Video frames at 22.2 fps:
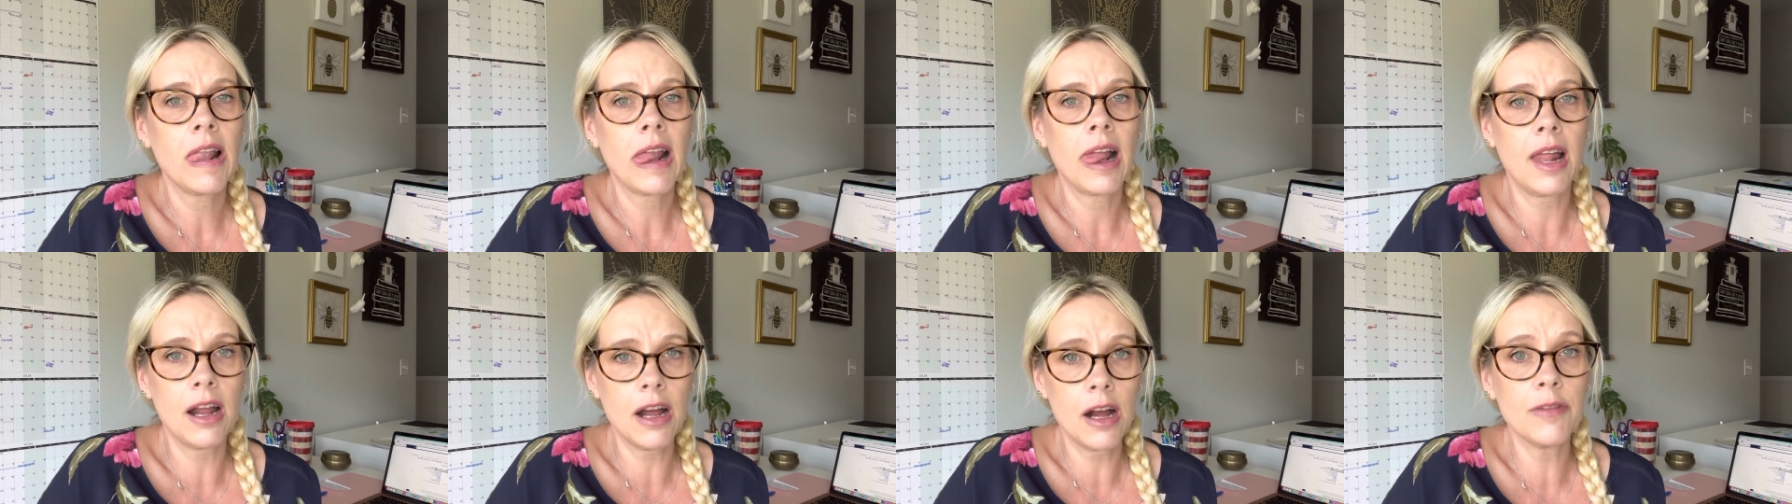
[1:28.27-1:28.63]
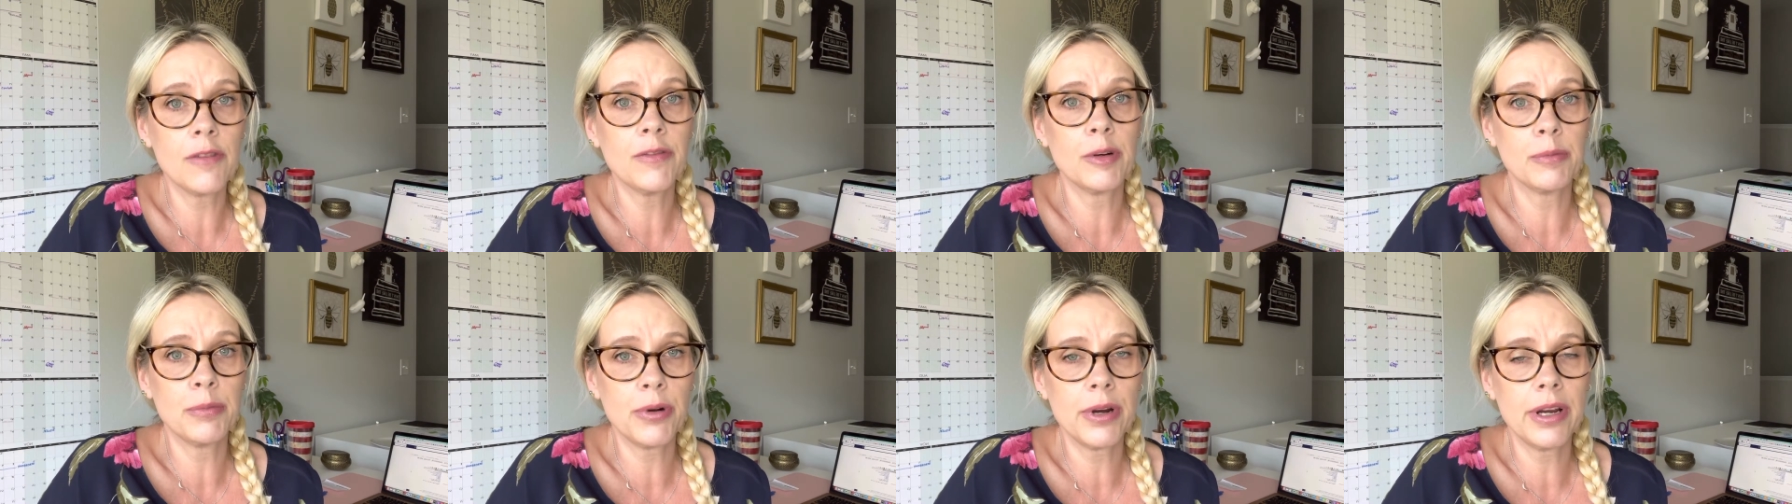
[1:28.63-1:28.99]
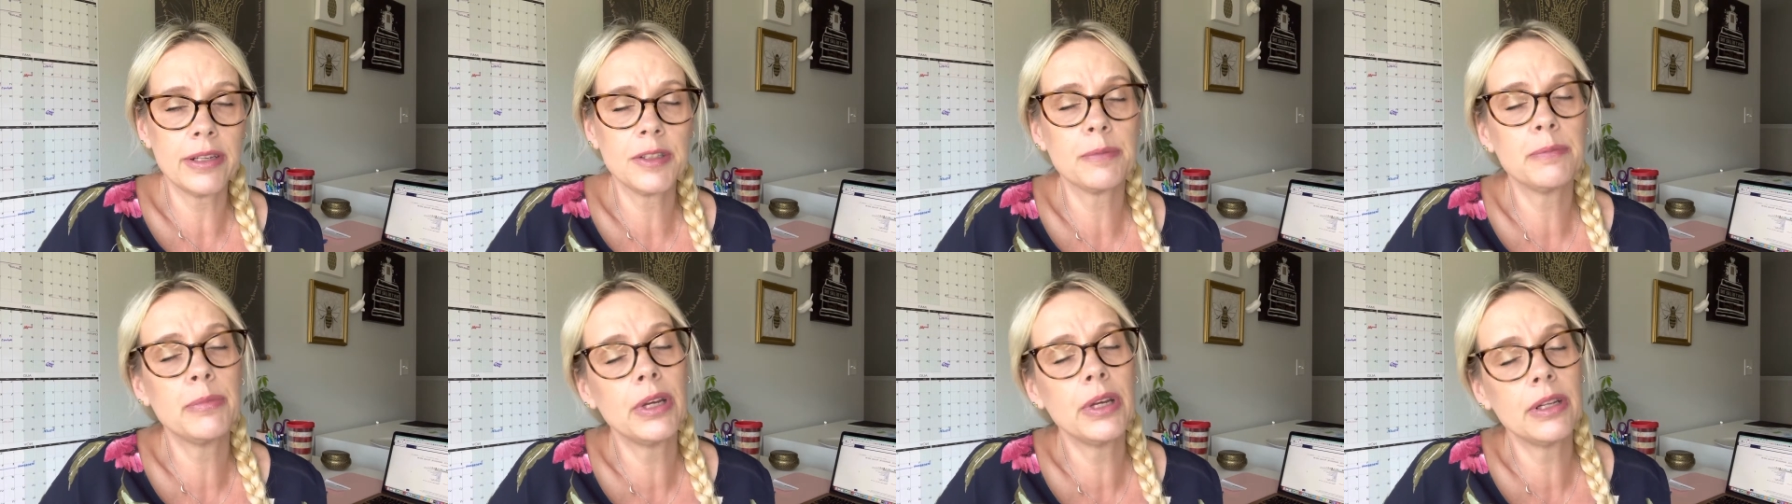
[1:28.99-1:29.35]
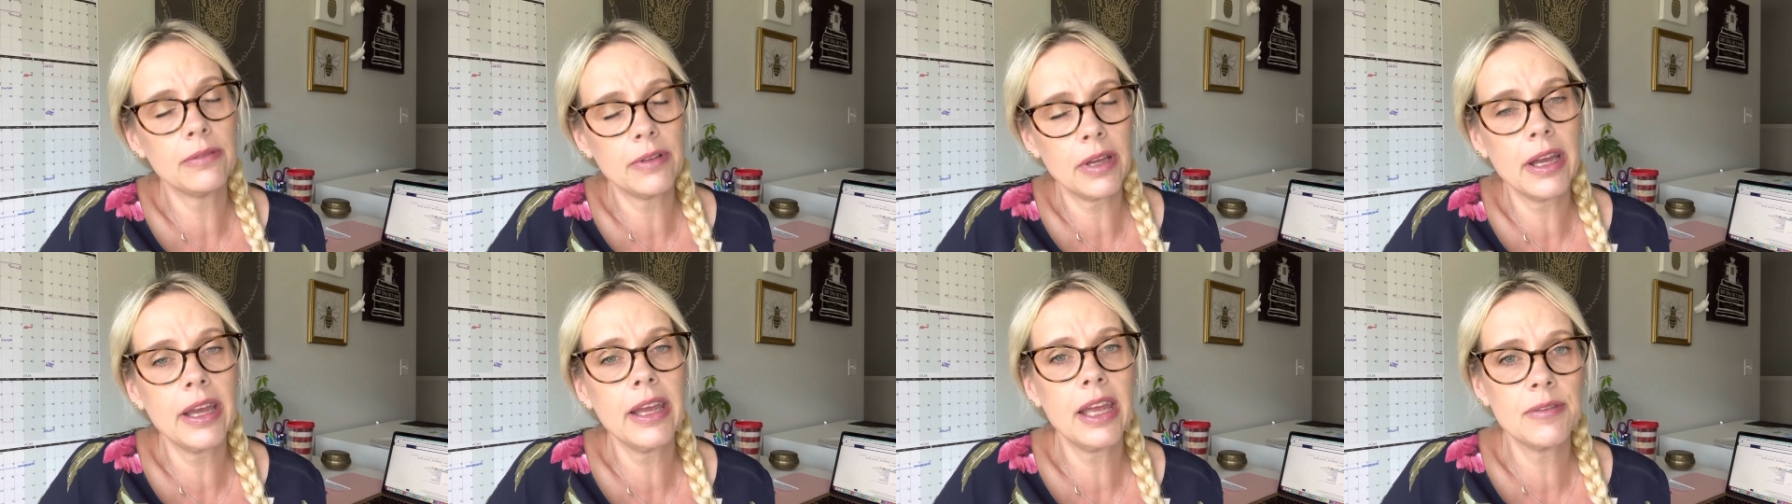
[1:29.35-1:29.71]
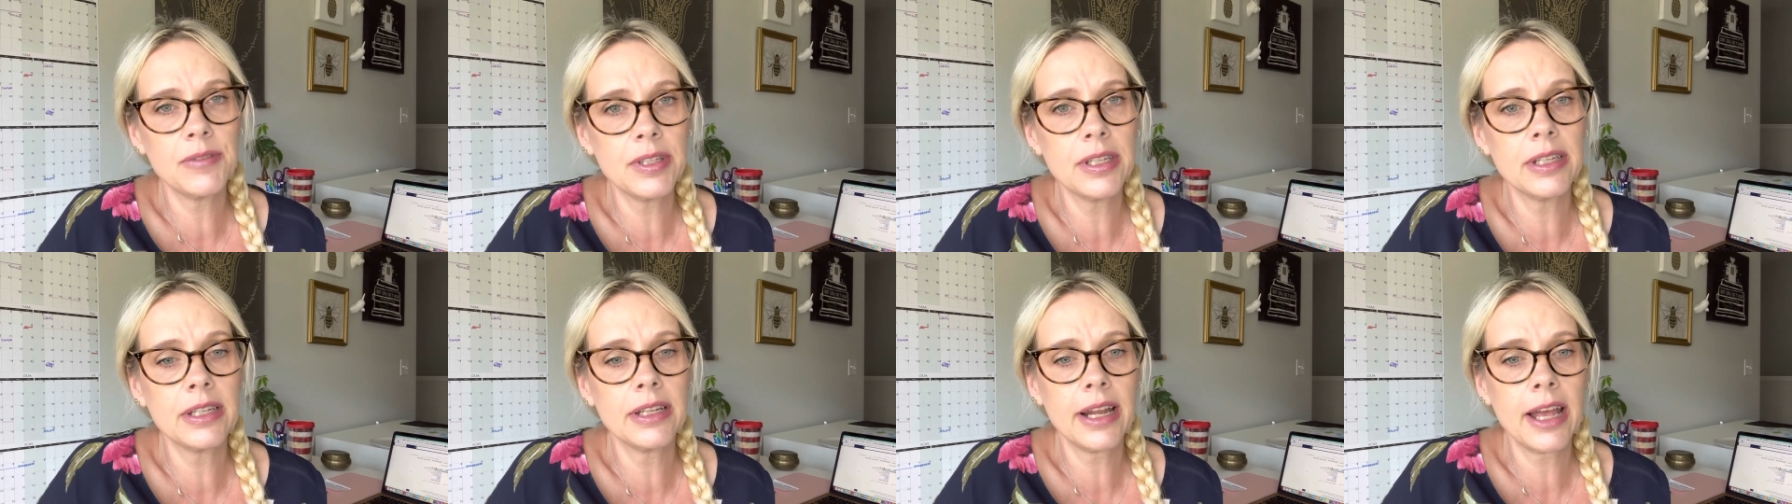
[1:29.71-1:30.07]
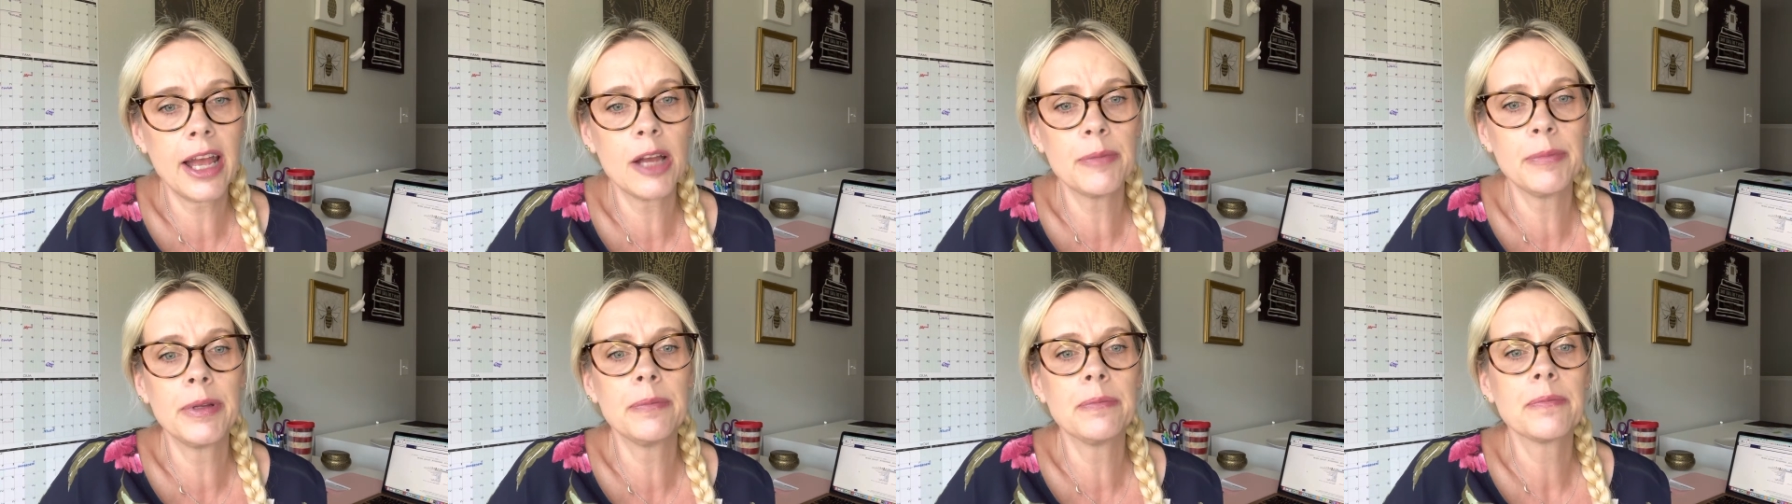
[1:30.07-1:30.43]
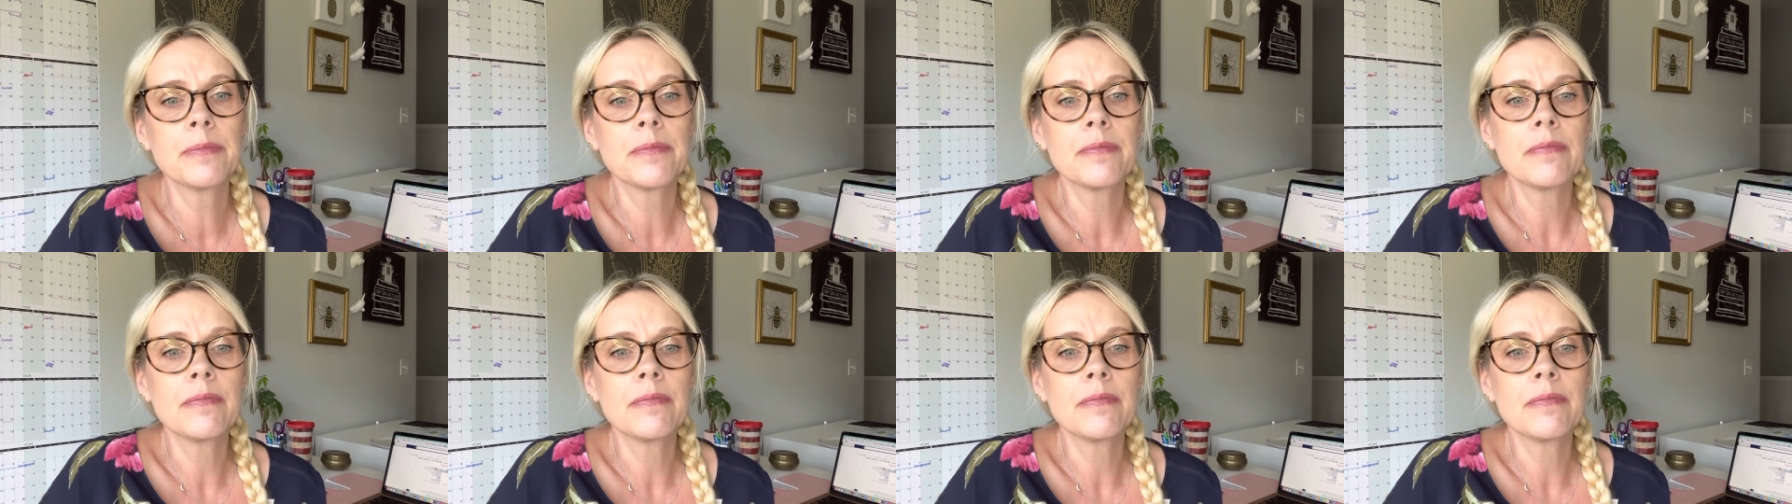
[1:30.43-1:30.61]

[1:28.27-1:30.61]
offer price, but I have seen it happen.